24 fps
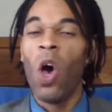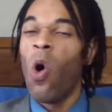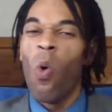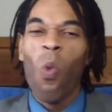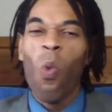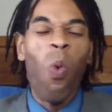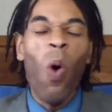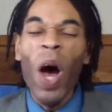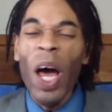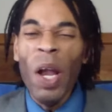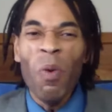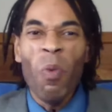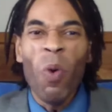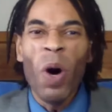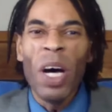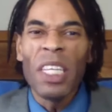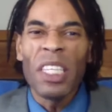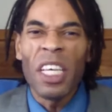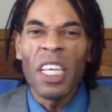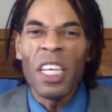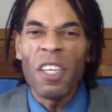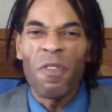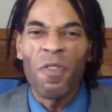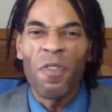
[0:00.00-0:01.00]
What was
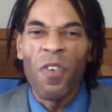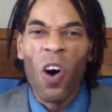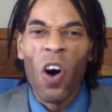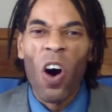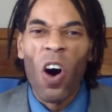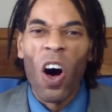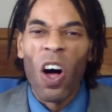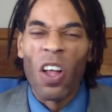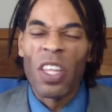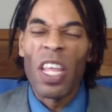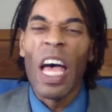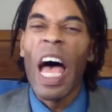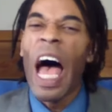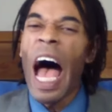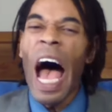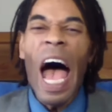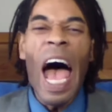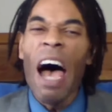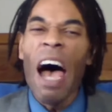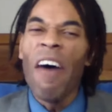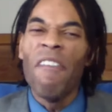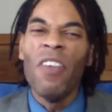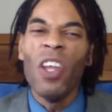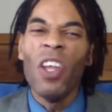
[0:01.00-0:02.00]
this for? I
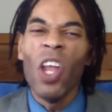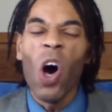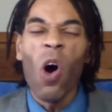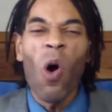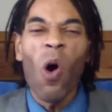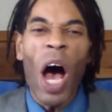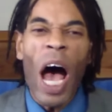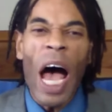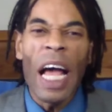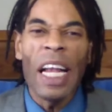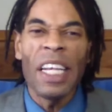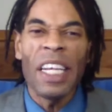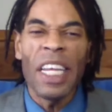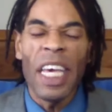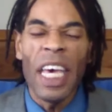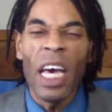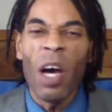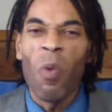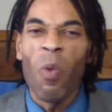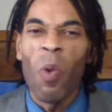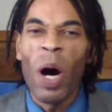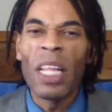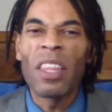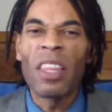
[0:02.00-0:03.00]
have no idea
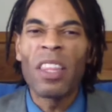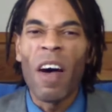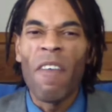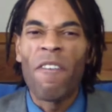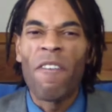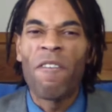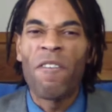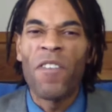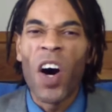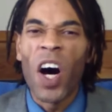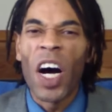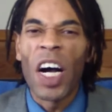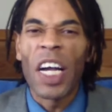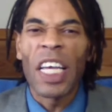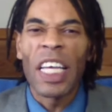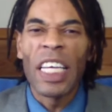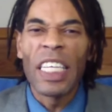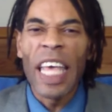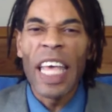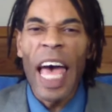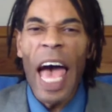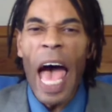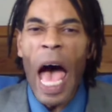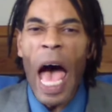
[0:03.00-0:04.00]
what the fuck
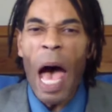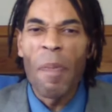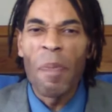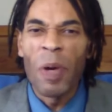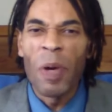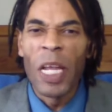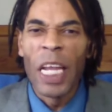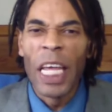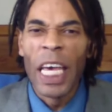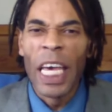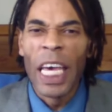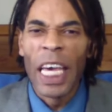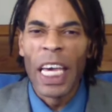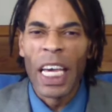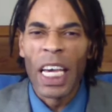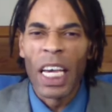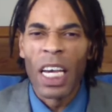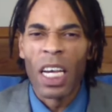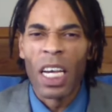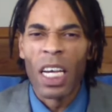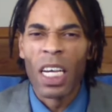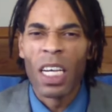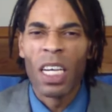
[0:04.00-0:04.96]
is happening.